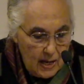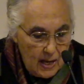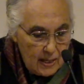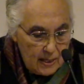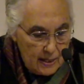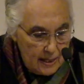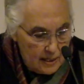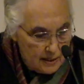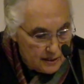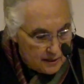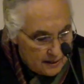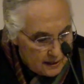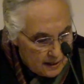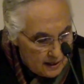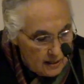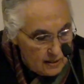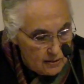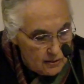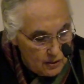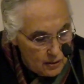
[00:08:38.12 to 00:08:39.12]
Yet
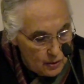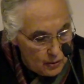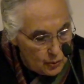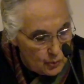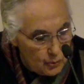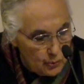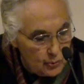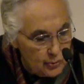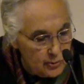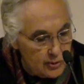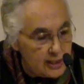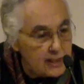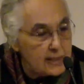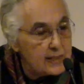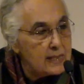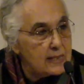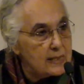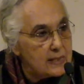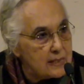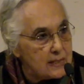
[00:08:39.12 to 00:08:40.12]
neither
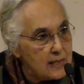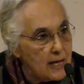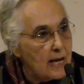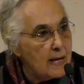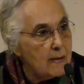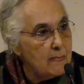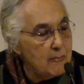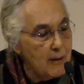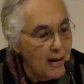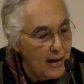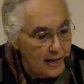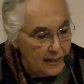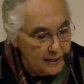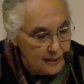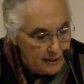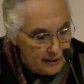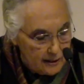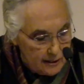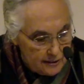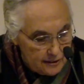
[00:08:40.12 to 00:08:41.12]
used the same
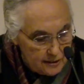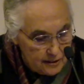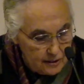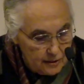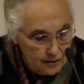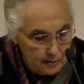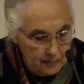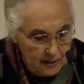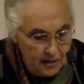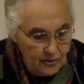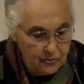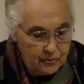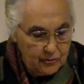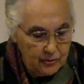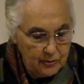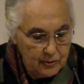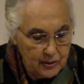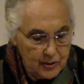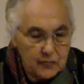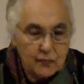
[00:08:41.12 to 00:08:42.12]
analytical
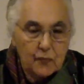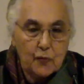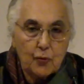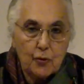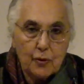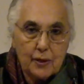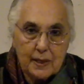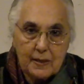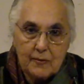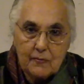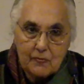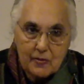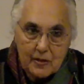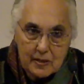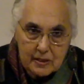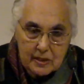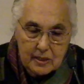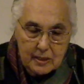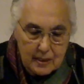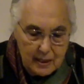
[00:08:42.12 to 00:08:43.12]
methods for
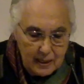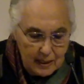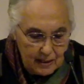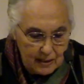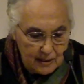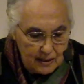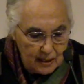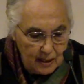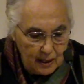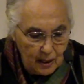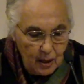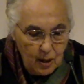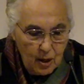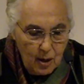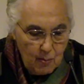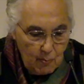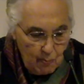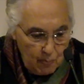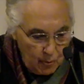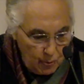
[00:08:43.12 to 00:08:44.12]
investigating
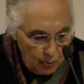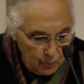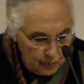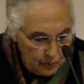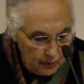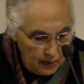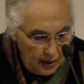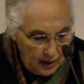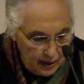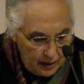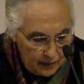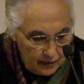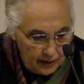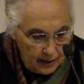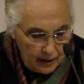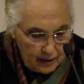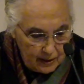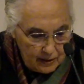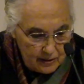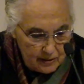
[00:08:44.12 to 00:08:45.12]
both
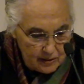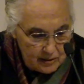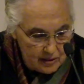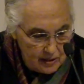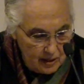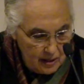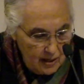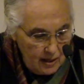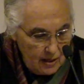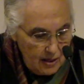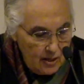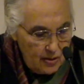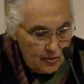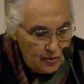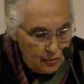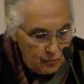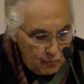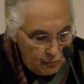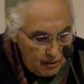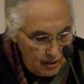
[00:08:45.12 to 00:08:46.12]
areas
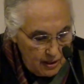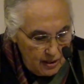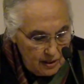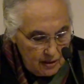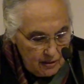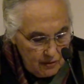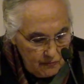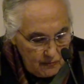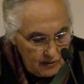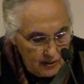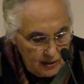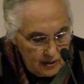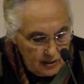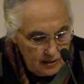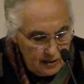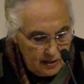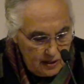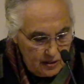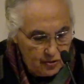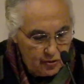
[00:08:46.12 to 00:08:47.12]
the reading of
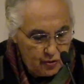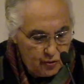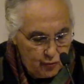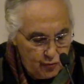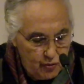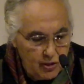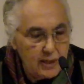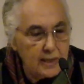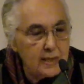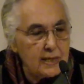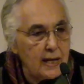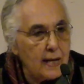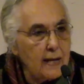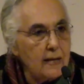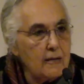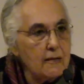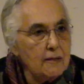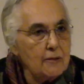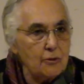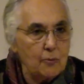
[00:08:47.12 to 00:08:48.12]
Indian history
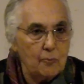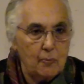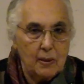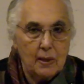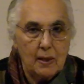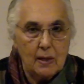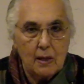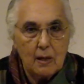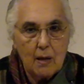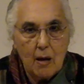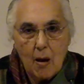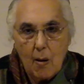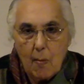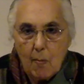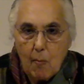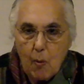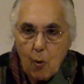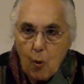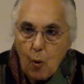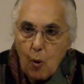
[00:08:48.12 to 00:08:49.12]
tended to be
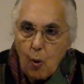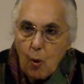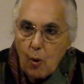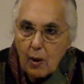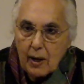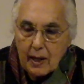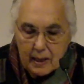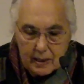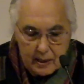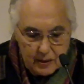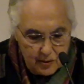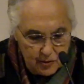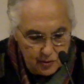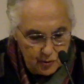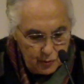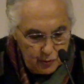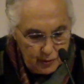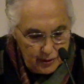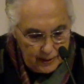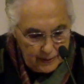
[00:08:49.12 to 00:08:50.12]
more
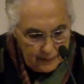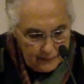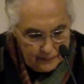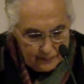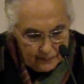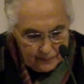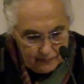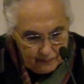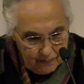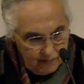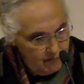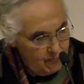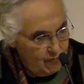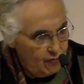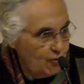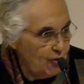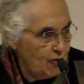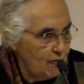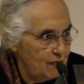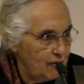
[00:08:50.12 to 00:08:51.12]
cursory
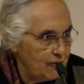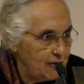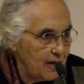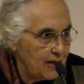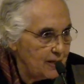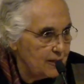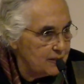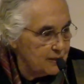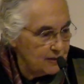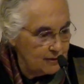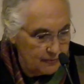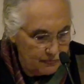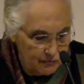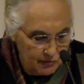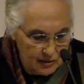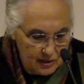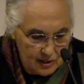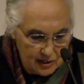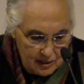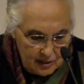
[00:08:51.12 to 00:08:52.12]
for a variety of
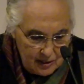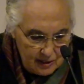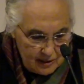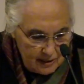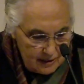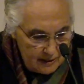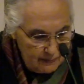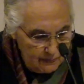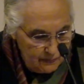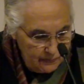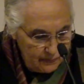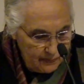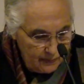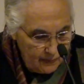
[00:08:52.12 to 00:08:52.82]
reasons.